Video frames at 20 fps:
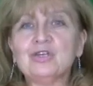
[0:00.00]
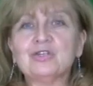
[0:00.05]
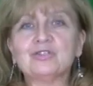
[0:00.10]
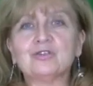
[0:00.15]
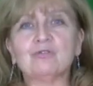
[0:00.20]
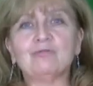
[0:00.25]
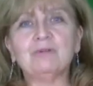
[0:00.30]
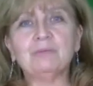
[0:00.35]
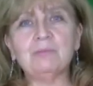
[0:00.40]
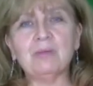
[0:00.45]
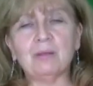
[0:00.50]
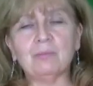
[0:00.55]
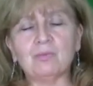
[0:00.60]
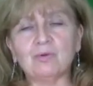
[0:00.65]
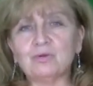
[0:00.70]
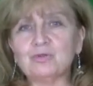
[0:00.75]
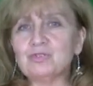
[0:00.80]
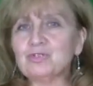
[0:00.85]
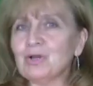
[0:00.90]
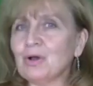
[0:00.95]
So
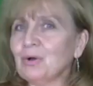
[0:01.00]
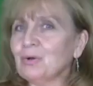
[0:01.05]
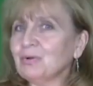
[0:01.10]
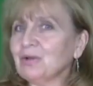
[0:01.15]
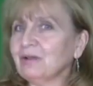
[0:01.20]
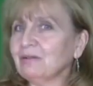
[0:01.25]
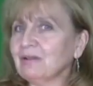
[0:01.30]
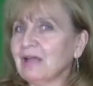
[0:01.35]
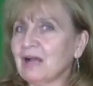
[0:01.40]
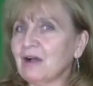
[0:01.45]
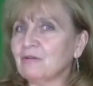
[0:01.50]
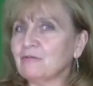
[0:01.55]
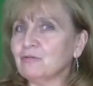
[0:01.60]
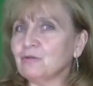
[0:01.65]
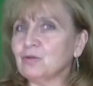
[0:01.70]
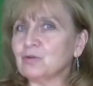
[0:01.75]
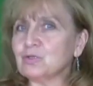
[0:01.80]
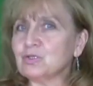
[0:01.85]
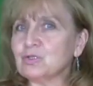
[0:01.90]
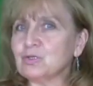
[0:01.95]
remember, don't allow
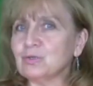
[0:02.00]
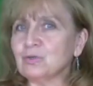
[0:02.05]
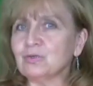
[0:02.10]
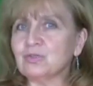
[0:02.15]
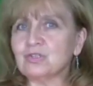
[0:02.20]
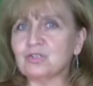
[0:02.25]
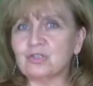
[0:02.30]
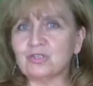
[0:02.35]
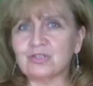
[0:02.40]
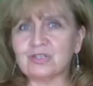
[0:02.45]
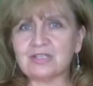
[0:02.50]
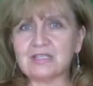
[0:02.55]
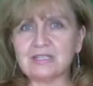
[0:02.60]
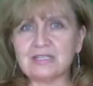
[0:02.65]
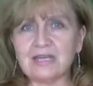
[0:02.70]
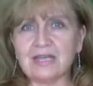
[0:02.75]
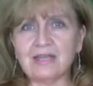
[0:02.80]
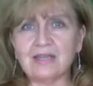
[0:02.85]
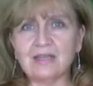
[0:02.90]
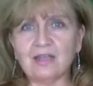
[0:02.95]
for your students to just
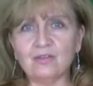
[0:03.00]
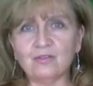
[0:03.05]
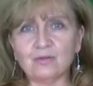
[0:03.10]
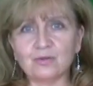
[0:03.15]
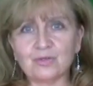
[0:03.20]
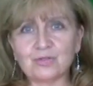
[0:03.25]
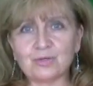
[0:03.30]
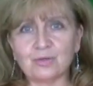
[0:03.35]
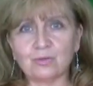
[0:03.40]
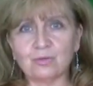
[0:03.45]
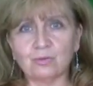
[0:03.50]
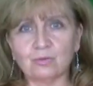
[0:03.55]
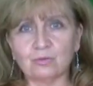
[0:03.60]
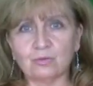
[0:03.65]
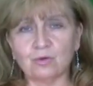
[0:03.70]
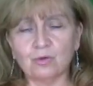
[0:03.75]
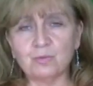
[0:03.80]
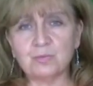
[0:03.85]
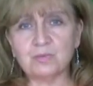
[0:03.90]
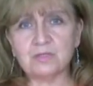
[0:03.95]
stay in their certain
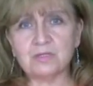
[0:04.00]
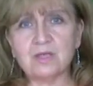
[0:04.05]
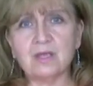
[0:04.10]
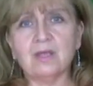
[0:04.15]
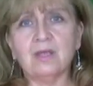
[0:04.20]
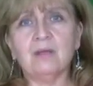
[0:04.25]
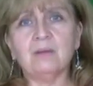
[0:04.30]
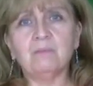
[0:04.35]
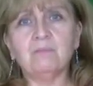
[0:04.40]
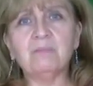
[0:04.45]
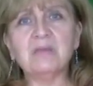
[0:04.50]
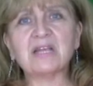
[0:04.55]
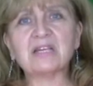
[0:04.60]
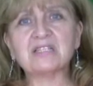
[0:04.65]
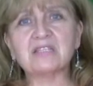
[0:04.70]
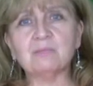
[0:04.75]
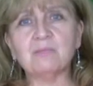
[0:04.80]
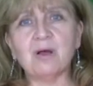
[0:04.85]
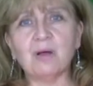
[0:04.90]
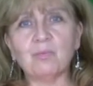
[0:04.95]
groups.
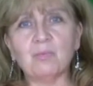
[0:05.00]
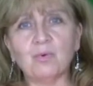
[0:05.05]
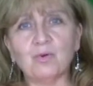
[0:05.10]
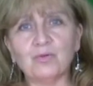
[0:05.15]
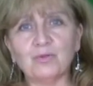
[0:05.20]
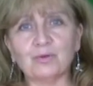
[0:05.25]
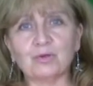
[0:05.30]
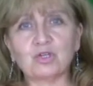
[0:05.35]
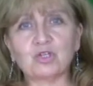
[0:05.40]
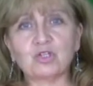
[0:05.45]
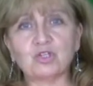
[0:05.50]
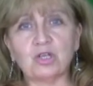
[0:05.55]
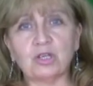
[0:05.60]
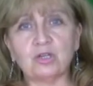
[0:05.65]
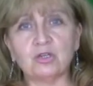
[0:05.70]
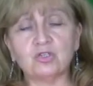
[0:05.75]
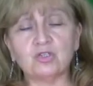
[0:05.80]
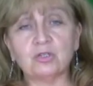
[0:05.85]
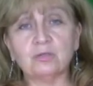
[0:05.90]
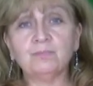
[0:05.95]
Mix them up when they're
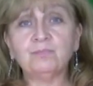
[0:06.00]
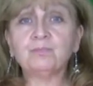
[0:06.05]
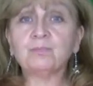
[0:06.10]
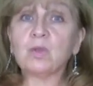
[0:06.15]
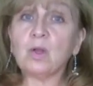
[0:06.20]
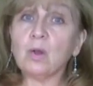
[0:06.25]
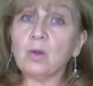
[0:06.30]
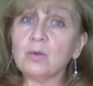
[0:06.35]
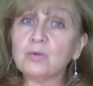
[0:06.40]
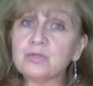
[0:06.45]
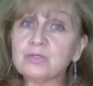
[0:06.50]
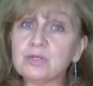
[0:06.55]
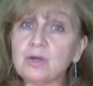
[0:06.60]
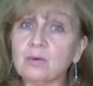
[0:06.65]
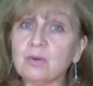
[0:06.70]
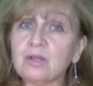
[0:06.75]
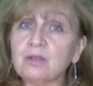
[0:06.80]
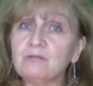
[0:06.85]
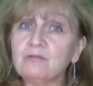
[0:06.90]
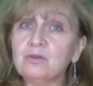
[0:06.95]
exchanging.
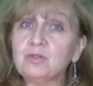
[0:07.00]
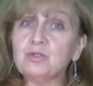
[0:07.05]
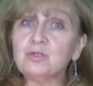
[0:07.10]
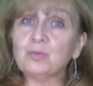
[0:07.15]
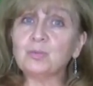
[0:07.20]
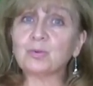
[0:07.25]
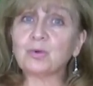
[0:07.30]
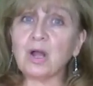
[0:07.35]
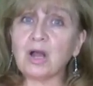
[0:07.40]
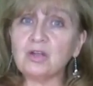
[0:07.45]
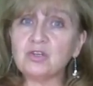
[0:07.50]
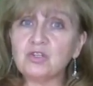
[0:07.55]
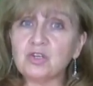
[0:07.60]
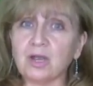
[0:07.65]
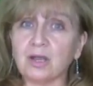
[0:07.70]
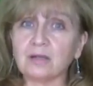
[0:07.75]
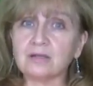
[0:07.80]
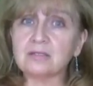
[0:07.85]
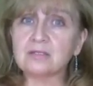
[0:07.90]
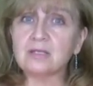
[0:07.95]
Also, if you do
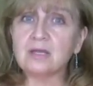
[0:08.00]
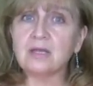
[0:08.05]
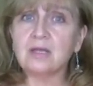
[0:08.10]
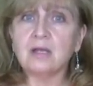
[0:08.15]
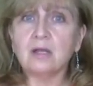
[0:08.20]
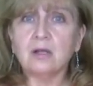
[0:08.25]
projects,